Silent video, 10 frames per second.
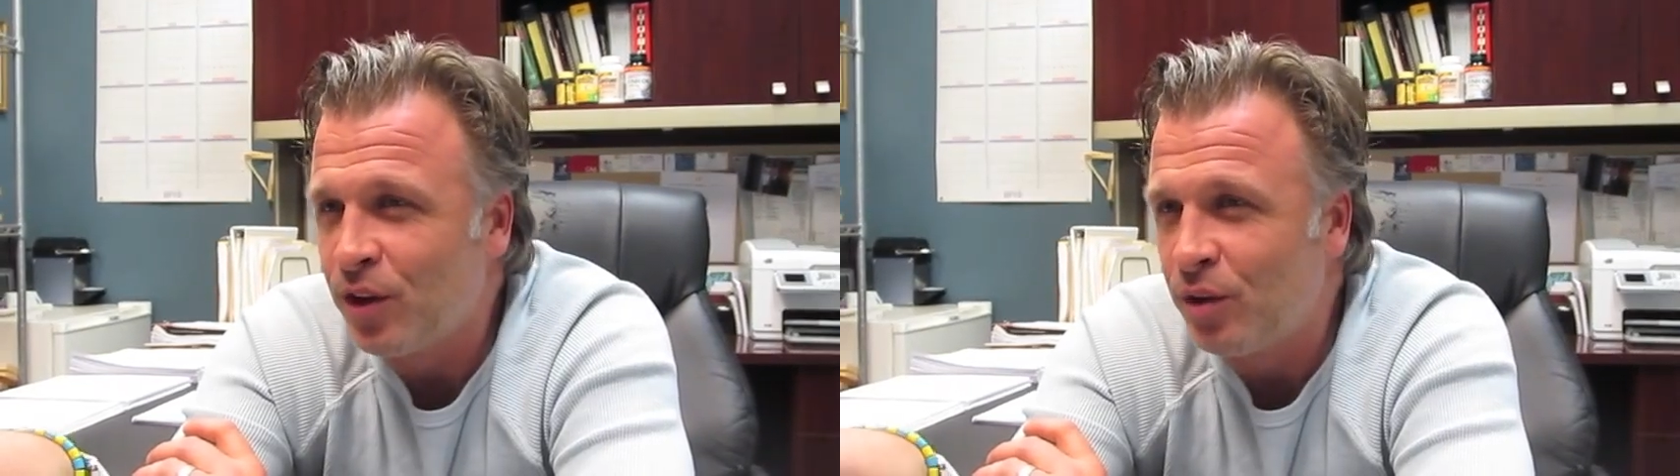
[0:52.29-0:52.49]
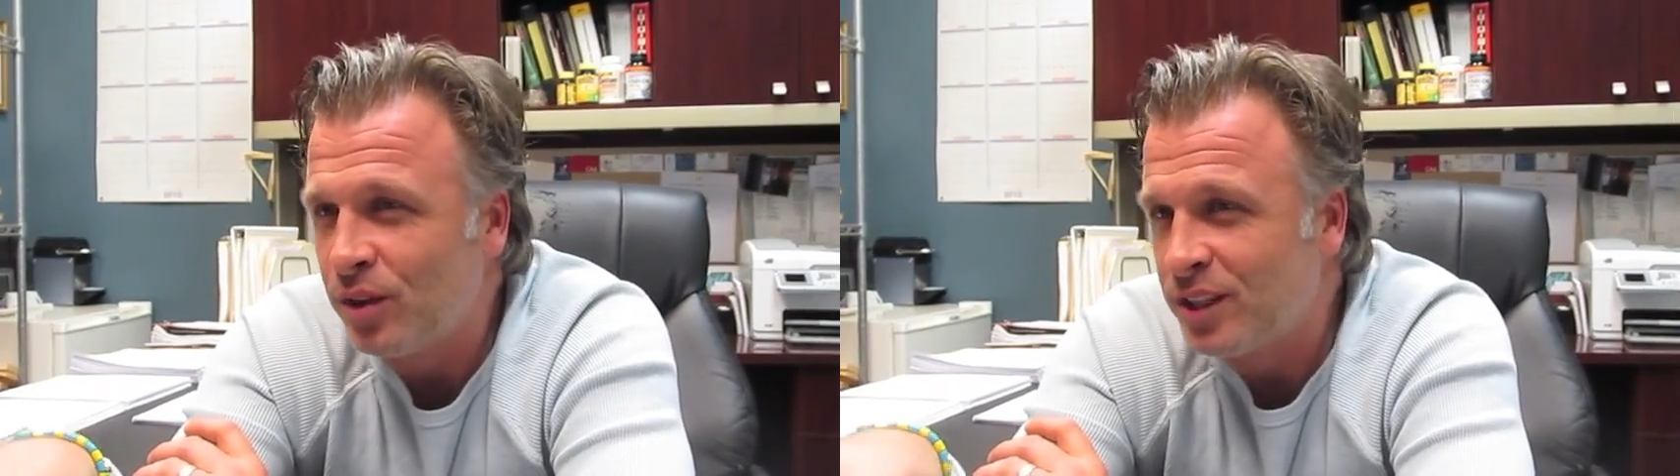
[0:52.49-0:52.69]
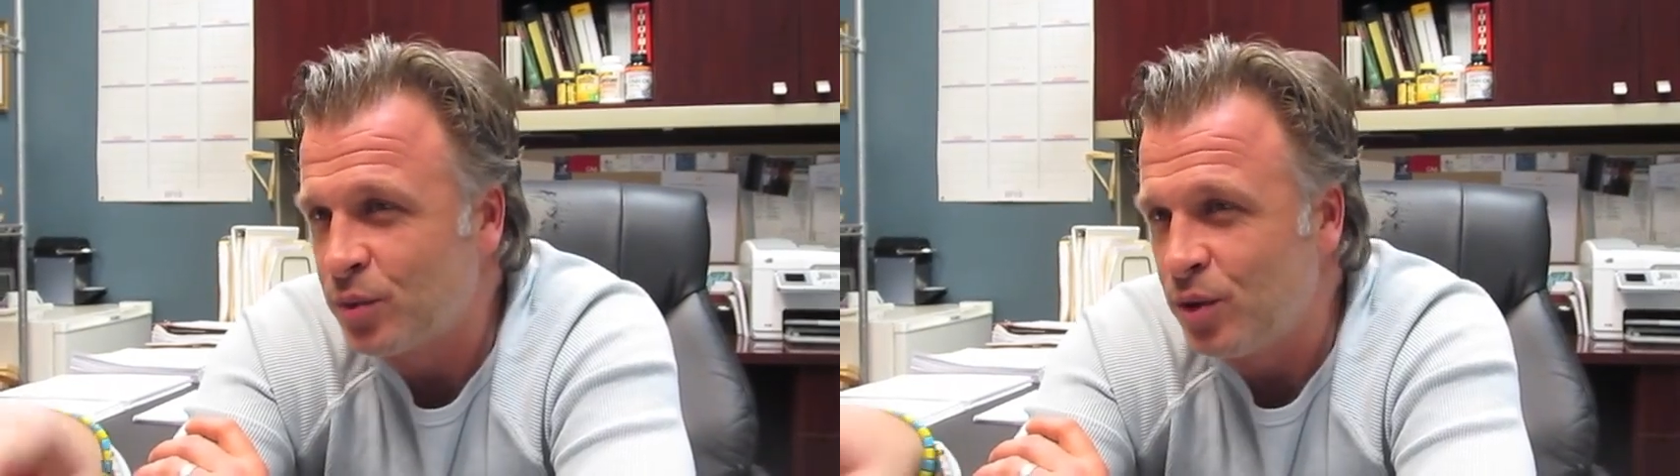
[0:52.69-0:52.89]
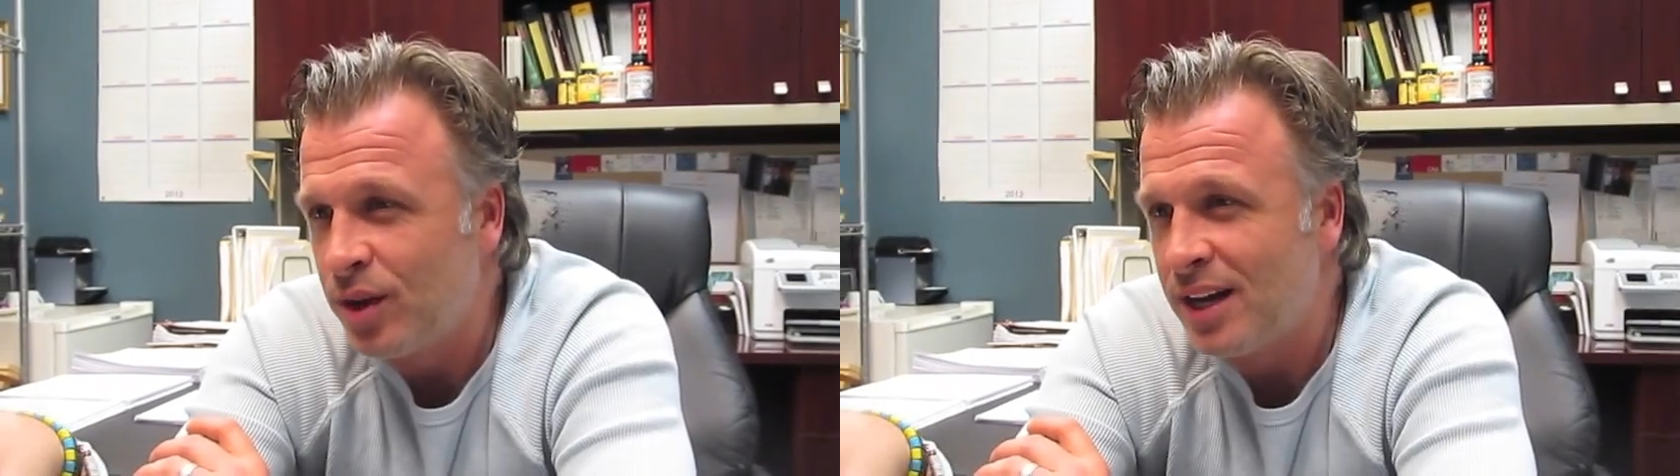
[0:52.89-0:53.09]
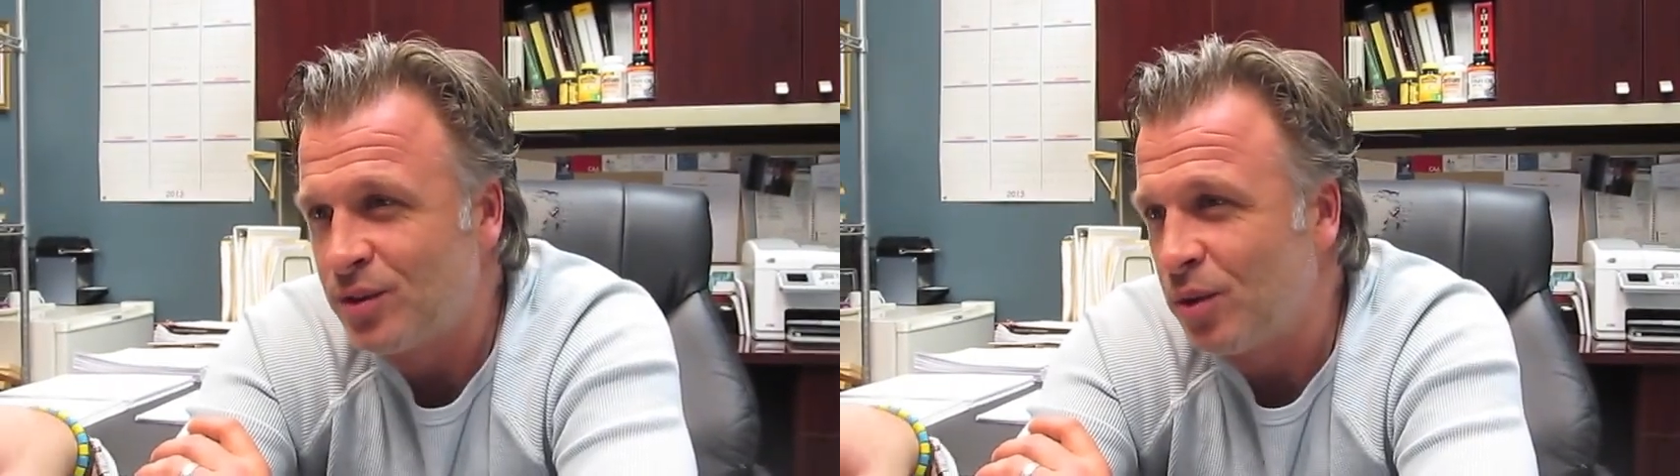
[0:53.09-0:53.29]
going to realize when you
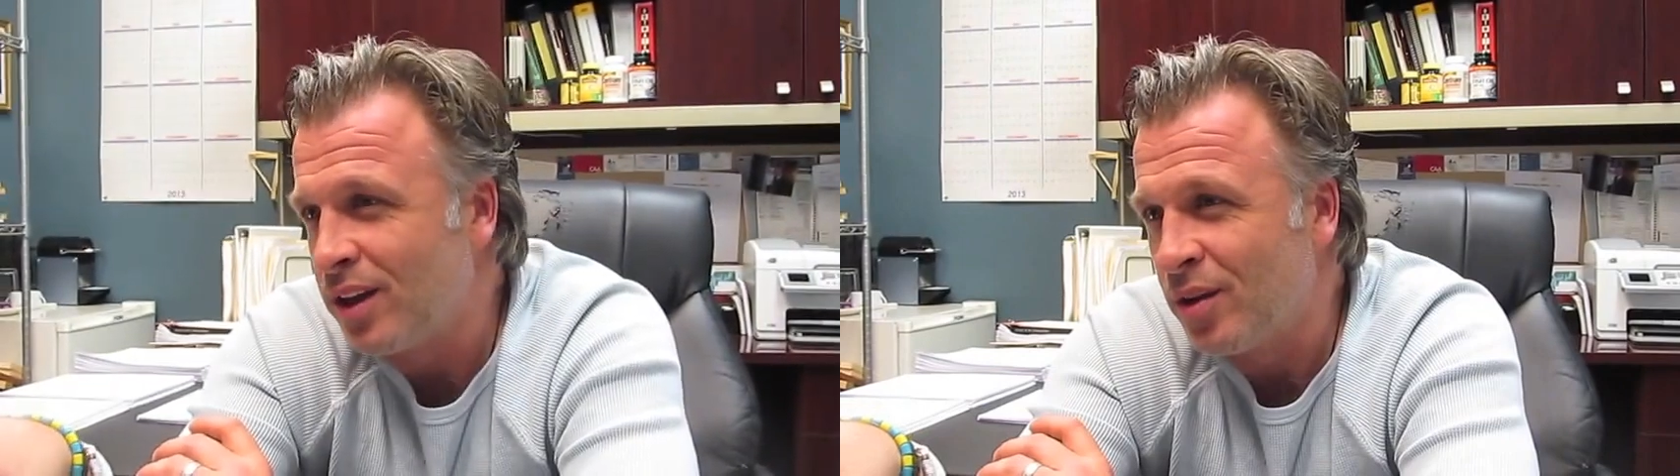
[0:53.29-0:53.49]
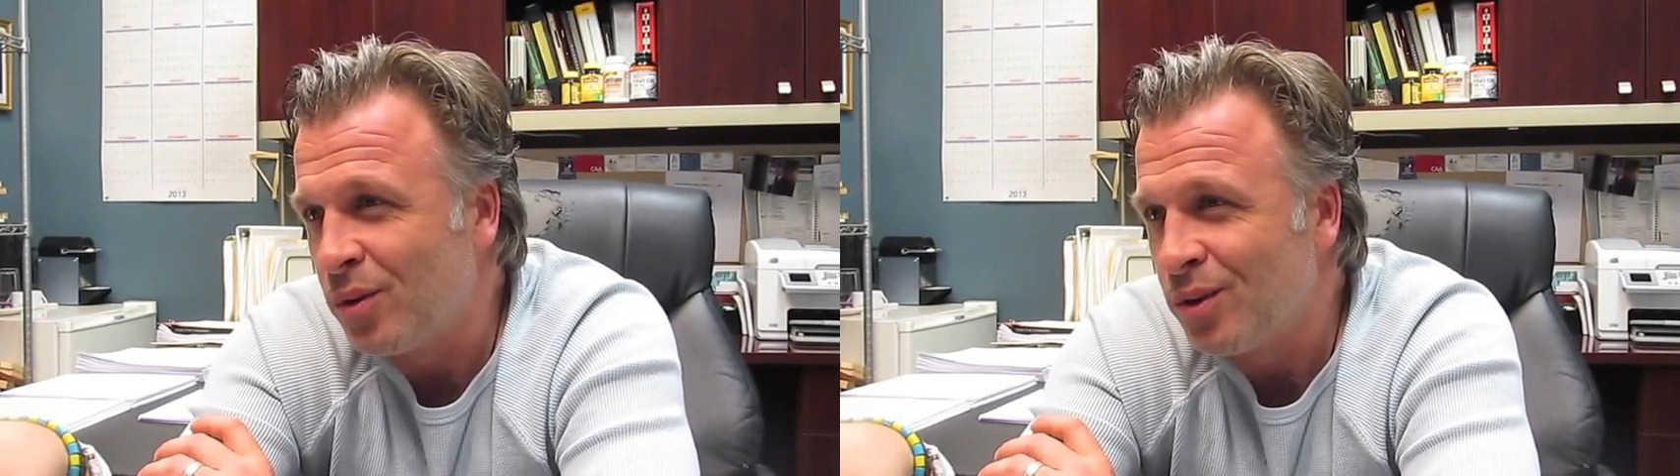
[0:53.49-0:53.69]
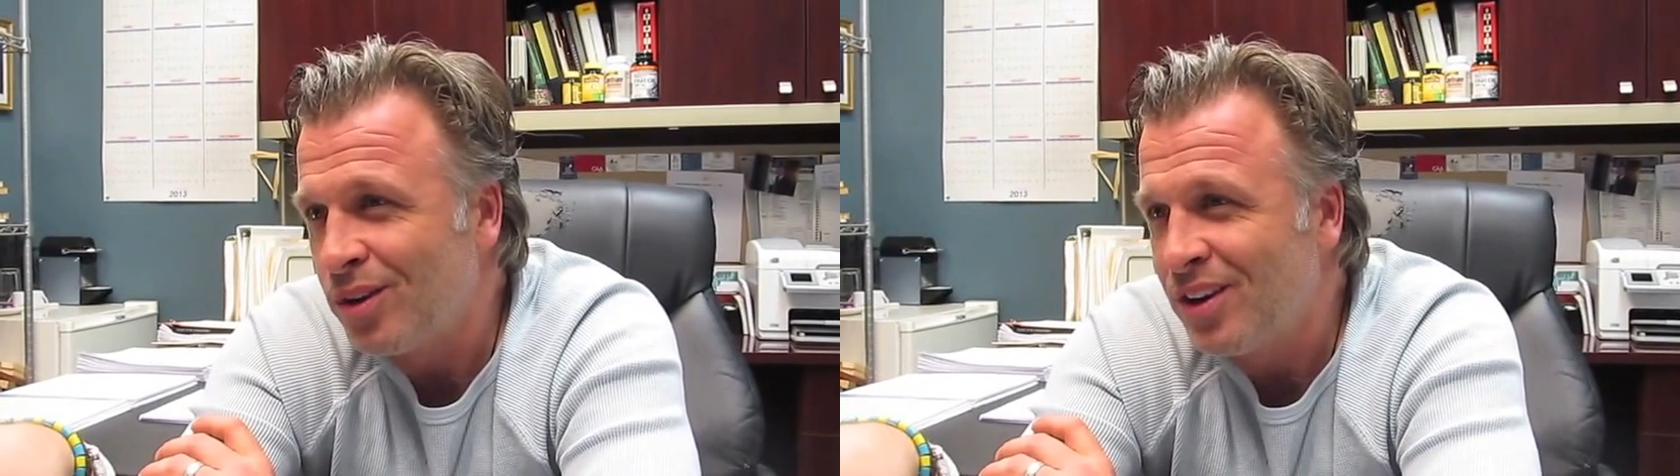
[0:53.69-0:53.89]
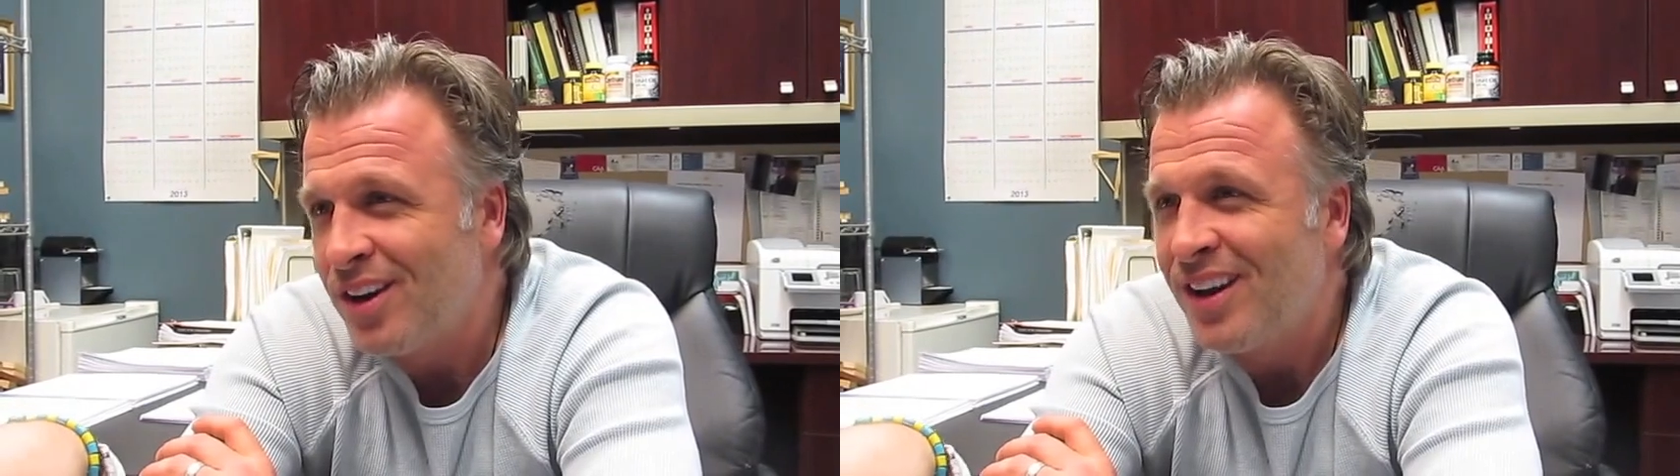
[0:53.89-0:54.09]
guys all get older